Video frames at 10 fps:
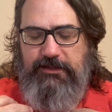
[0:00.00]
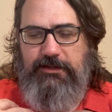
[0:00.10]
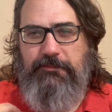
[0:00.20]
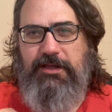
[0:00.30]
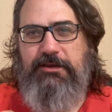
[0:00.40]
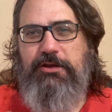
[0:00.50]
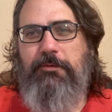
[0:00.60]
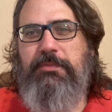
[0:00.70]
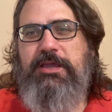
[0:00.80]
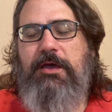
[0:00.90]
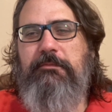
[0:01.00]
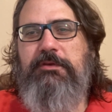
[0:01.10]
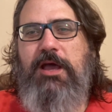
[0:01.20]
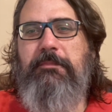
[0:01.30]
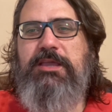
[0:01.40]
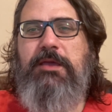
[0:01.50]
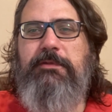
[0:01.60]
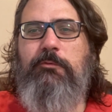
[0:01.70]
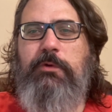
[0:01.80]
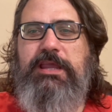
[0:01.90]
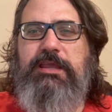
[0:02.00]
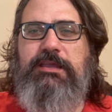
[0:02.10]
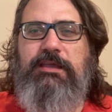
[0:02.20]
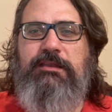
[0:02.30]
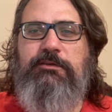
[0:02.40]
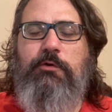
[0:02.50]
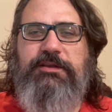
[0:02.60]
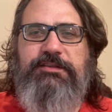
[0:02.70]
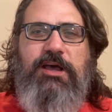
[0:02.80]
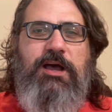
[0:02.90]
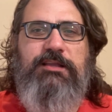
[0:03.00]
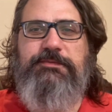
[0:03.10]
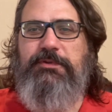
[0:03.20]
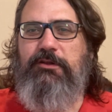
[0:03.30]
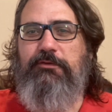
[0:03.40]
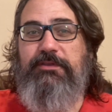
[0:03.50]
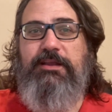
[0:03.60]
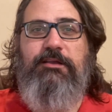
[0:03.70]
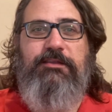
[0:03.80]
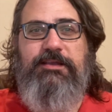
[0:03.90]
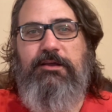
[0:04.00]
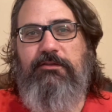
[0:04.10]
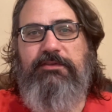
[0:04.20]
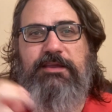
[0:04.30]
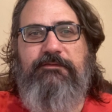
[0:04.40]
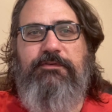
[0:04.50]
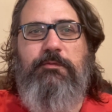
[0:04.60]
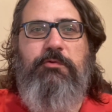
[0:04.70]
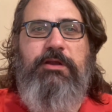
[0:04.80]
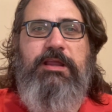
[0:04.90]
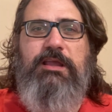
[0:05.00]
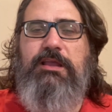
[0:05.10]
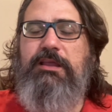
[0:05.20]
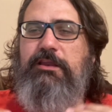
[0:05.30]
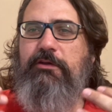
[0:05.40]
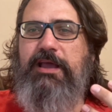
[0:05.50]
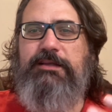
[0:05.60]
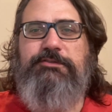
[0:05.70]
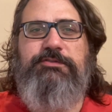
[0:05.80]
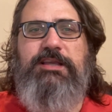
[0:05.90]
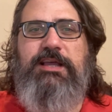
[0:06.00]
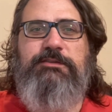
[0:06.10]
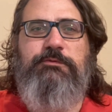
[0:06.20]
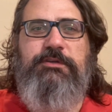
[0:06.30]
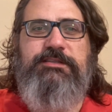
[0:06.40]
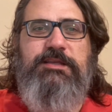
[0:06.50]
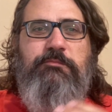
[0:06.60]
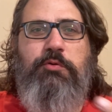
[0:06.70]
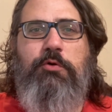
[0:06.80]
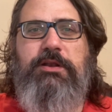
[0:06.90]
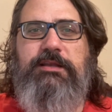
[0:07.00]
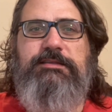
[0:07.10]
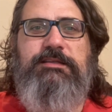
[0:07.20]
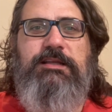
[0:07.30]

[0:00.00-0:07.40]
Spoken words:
but not becoming weak and going to the hospital, or they called the infirmary. Exercise was important.